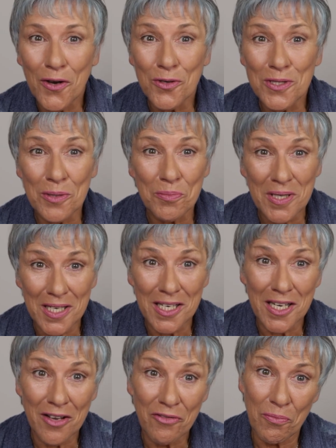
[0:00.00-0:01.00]
there's a
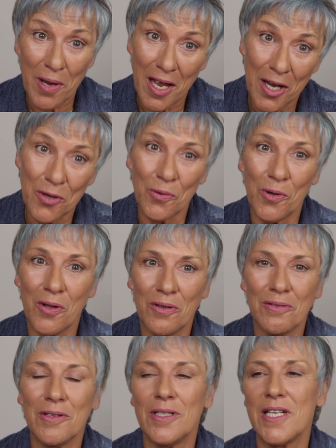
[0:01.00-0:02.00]
PDF
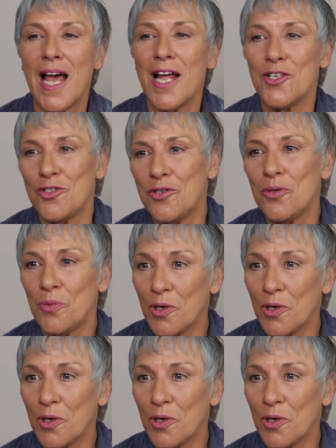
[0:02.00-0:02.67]
manual attached to the